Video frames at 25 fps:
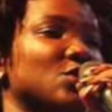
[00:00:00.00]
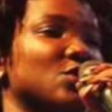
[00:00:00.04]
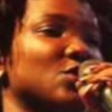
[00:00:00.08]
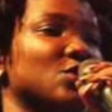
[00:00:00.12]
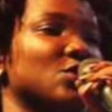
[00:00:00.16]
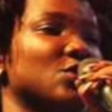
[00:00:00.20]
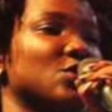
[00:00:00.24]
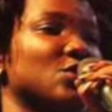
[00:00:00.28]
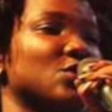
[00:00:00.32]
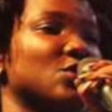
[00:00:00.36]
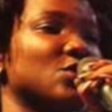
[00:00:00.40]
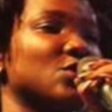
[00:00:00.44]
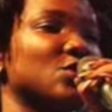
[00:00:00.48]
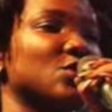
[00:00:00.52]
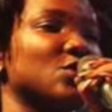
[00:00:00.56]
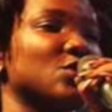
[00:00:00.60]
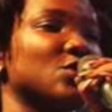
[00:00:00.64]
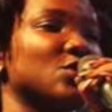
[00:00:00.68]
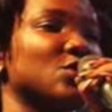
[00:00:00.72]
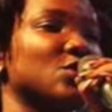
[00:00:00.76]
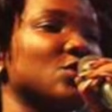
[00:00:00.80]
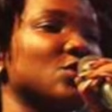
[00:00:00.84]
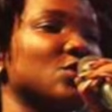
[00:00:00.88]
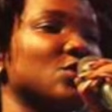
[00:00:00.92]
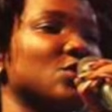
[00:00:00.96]

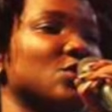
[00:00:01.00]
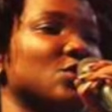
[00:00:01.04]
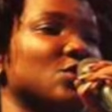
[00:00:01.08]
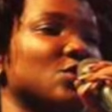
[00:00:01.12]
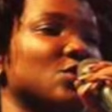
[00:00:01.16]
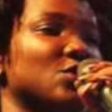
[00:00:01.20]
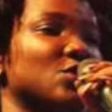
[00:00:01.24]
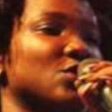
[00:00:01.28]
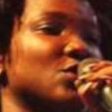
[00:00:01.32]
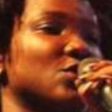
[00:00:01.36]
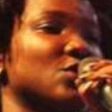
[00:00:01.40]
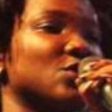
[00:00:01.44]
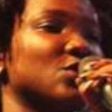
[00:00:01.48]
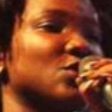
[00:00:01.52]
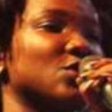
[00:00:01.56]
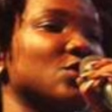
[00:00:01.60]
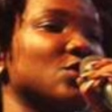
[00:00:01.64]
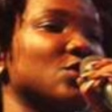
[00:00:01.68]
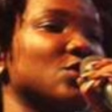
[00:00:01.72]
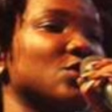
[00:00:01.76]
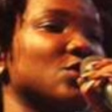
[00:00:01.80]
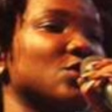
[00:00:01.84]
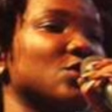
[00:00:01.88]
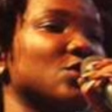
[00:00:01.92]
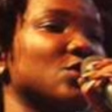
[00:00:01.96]

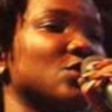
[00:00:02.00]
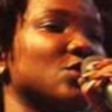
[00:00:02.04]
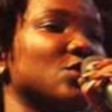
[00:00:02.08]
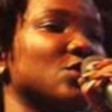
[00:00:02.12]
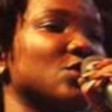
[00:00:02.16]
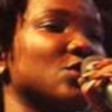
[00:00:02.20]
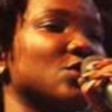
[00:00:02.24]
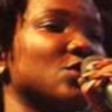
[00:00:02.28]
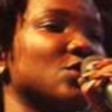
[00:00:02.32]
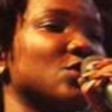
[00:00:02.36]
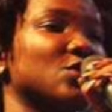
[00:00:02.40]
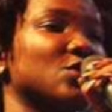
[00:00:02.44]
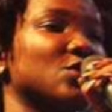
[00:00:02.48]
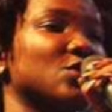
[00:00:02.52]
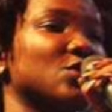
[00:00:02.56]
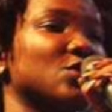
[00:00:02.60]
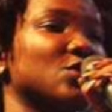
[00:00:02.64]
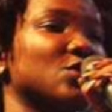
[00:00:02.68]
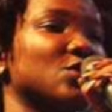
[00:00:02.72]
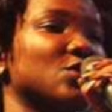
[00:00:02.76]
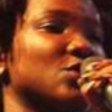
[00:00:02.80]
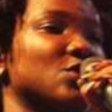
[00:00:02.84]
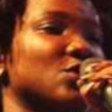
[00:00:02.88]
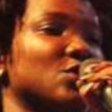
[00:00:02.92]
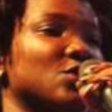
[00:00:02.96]

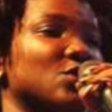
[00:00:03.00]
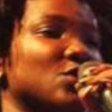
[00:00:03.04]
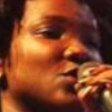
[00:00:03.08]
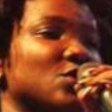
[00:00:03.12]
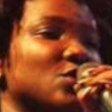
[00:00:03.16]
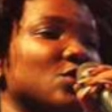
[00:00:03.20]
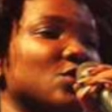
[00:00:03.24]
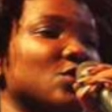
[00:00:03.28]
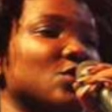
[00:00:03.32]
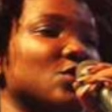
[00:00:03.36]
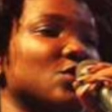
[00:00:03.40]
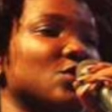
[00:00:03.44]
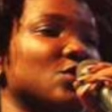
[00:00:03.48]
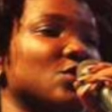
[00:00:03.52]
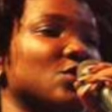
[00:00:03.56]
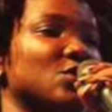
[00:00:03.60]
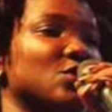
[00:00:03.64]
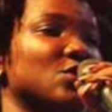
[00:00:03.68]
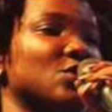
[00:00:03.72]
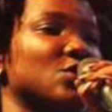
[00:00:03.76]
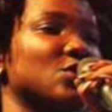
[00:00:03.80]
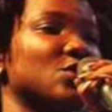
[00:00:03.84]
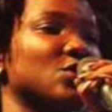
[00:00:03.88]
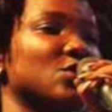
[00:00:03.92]
(silence)